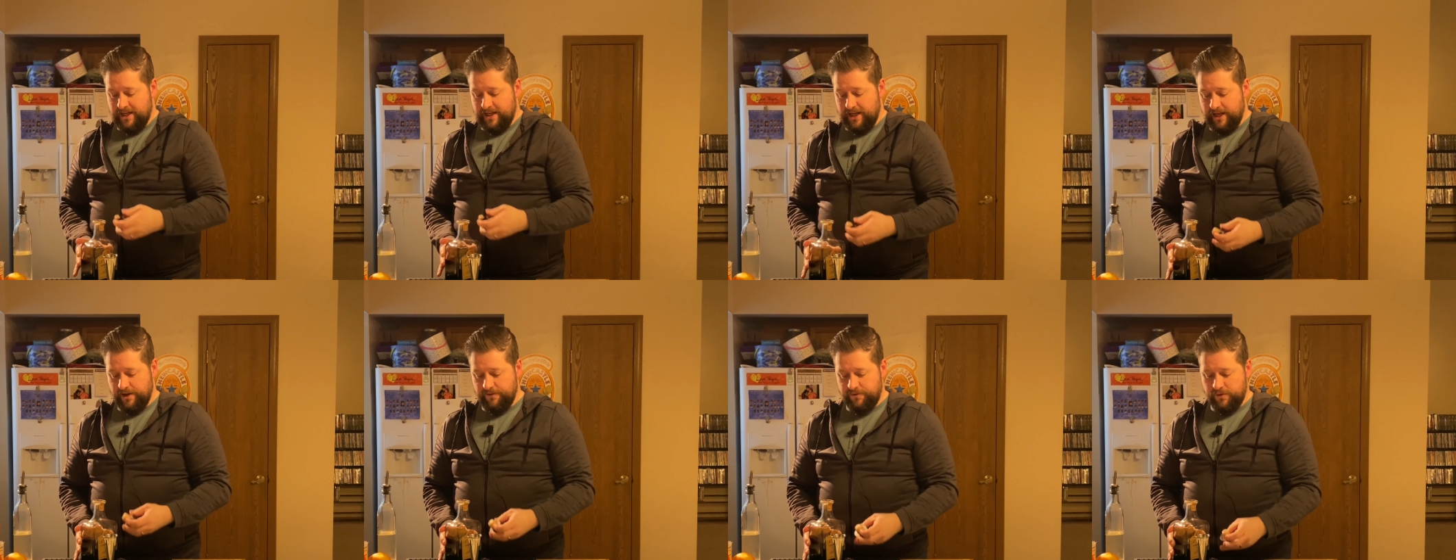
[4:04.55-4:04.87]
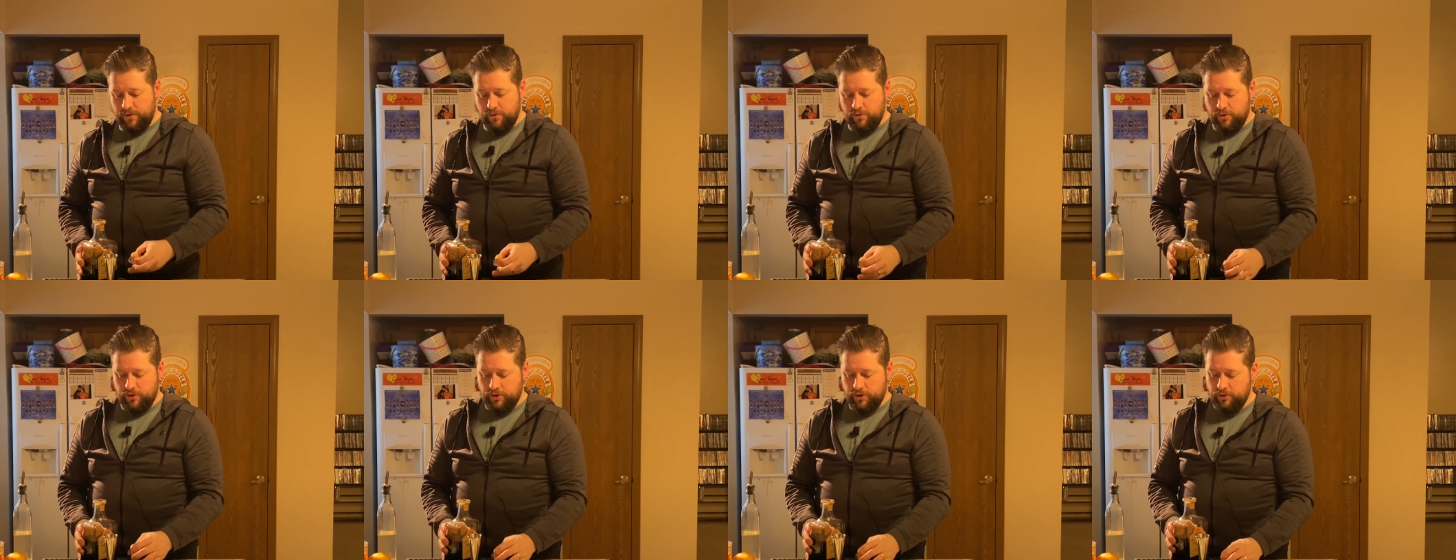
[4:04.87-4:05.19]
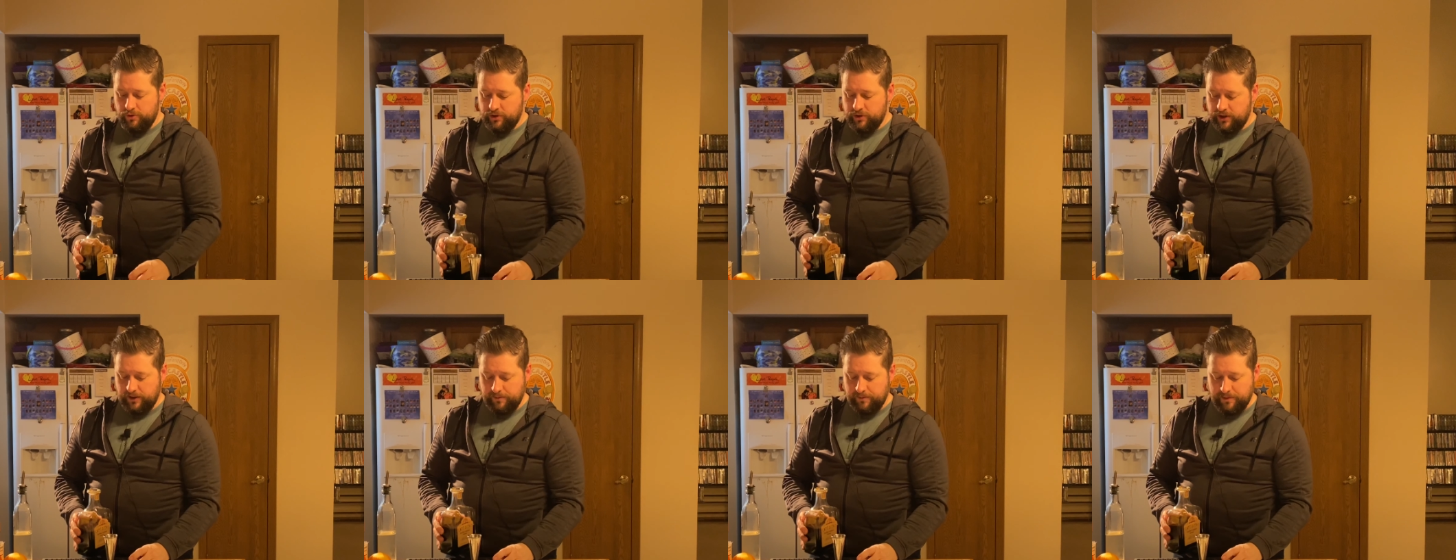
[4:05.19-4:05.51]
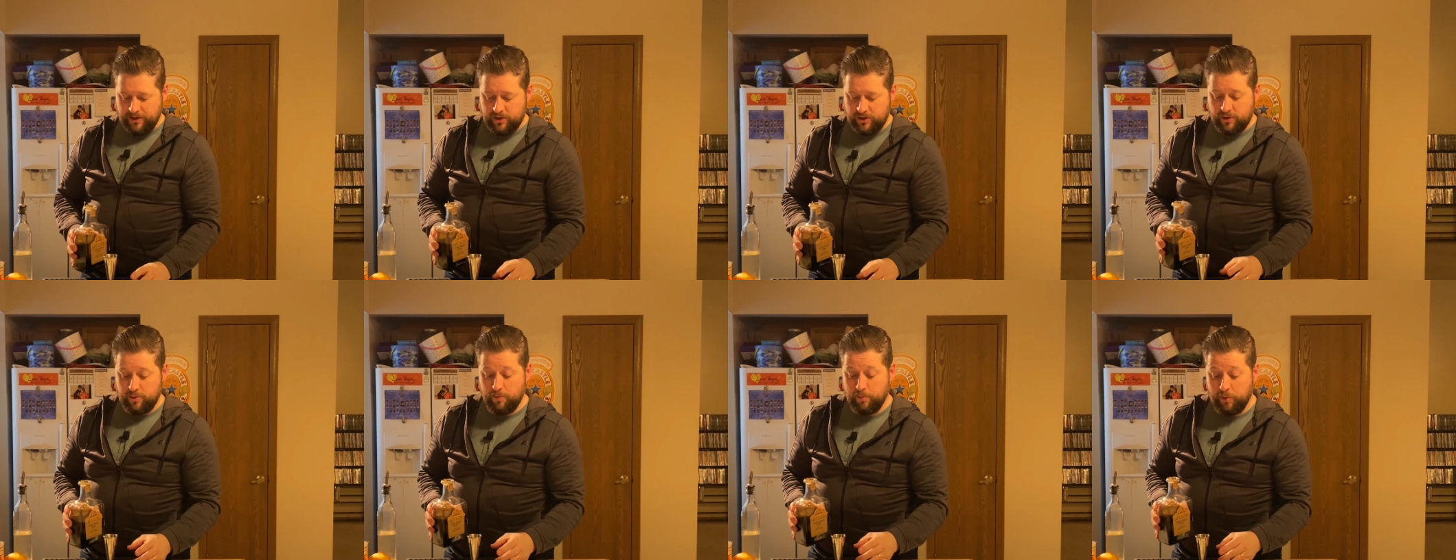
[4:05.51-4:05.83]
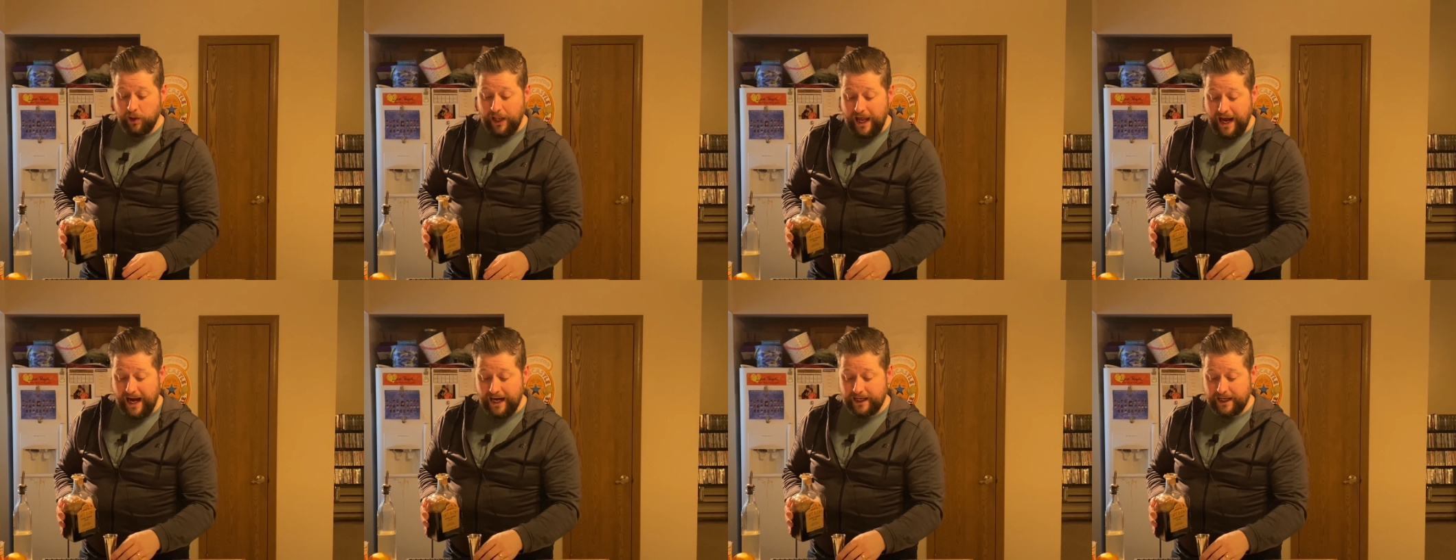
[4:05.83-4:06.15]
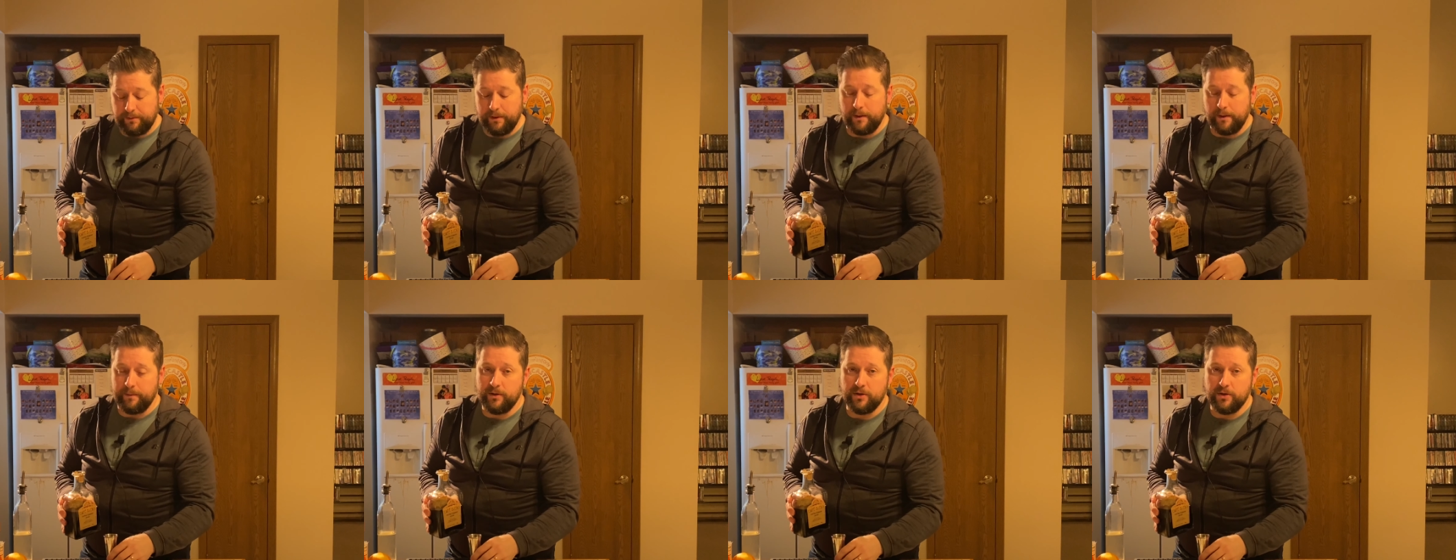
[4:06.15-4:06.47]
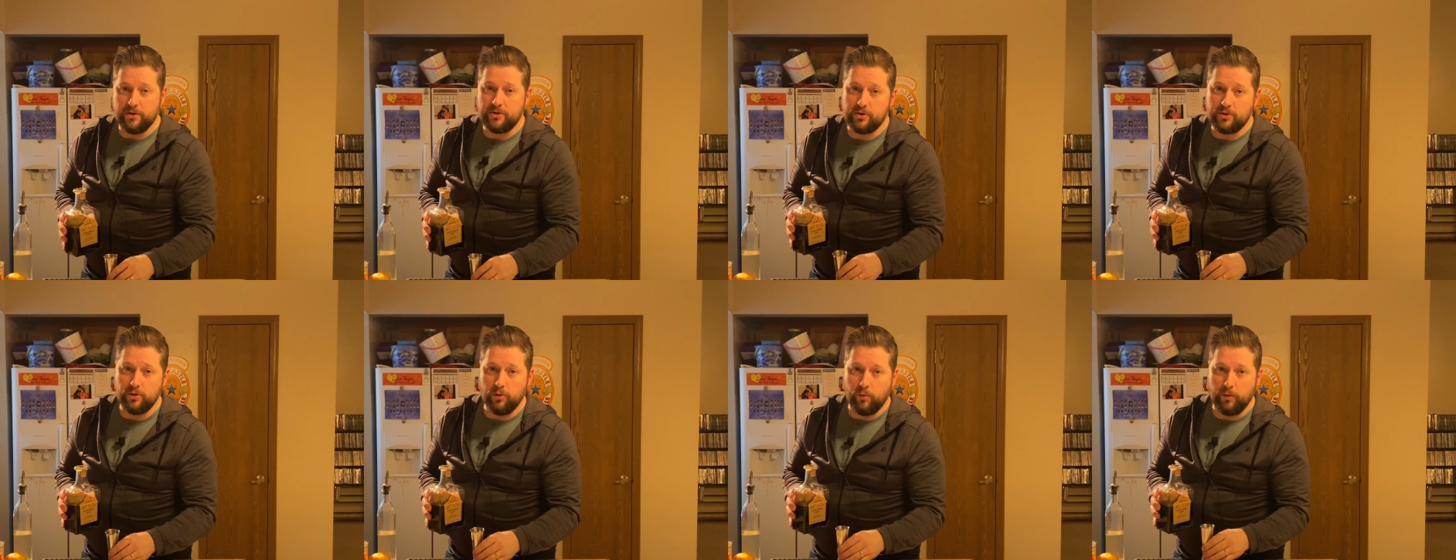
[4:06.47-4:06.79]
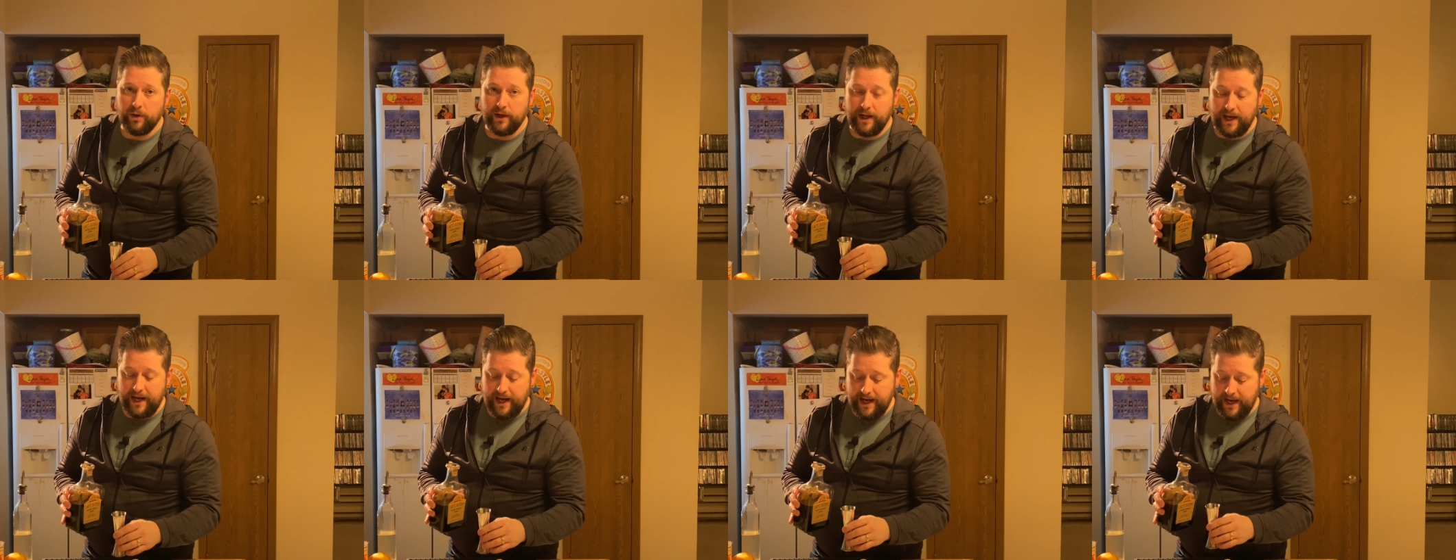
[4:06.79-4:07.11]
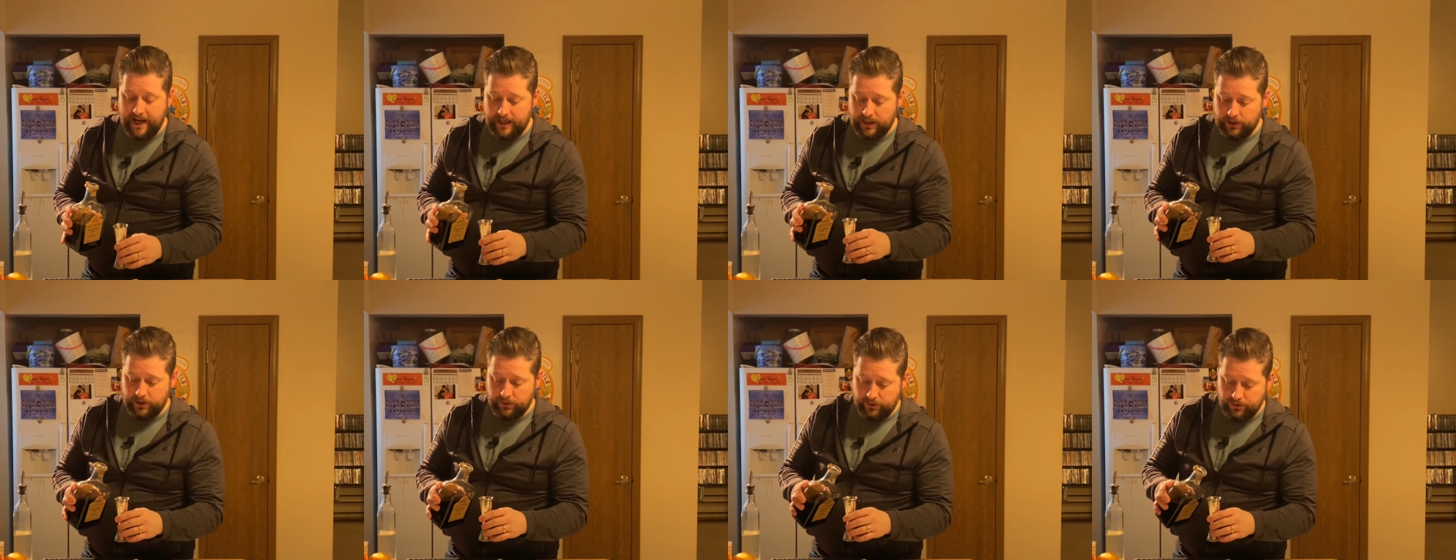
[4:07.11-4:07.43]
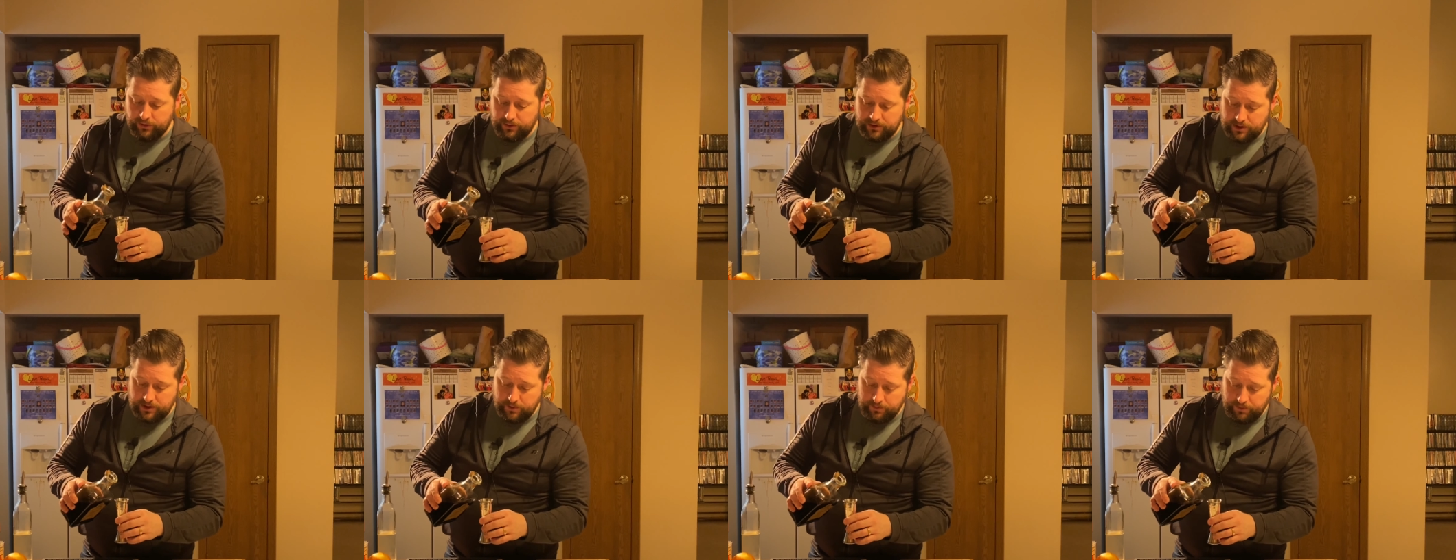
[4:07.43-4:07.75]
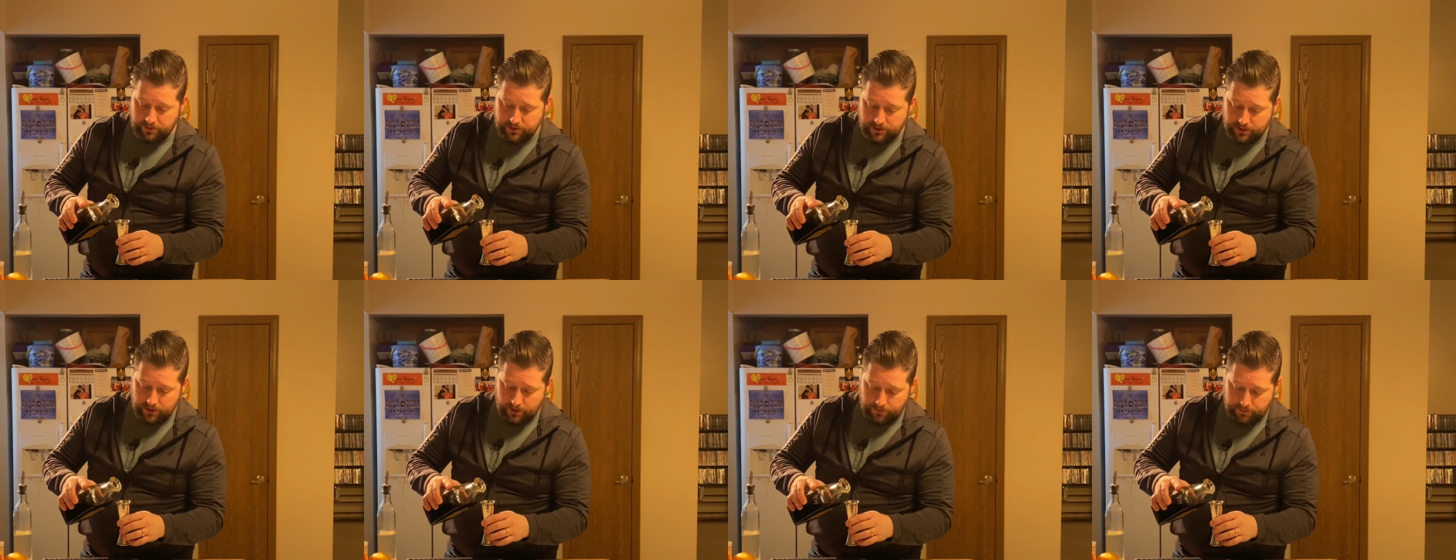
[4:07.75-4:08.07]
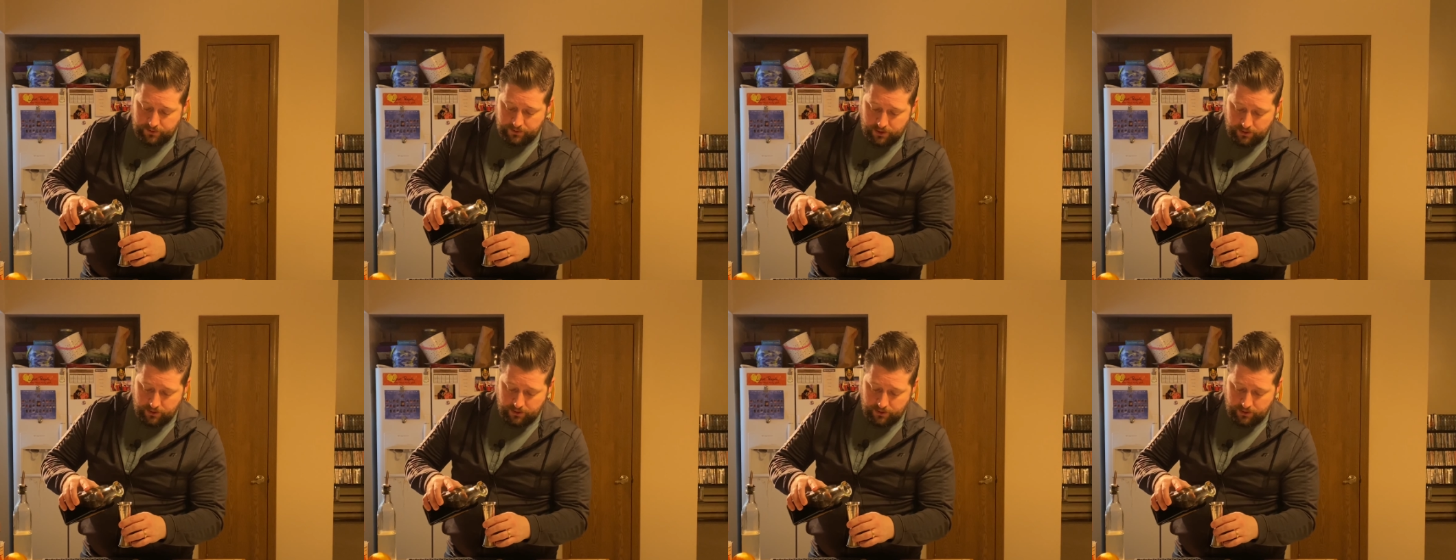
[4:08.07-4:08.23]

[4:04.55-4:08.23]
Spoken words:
If you were using Mr. Black, maybe you still want to add a little simple syrup